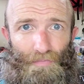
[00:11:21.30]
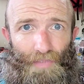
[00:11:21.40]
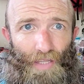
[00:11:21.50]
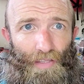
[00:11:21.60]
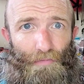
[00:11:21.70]

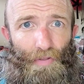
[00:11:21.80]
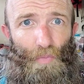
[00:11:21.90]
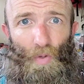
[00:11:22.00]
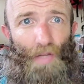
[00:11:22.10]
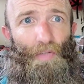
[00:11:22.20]
Nothing
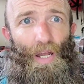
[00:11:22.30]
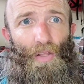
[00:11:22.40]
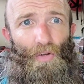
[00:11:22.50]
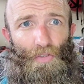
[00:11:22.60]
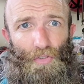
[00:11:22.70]
for
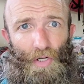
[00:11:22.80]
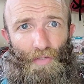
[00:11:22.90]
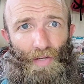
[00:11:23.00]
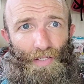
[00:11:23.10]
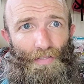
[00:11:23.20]
how long the
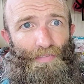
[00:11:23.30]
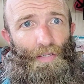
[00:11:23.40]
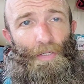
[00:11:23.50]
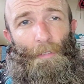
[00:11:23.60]
train ride is.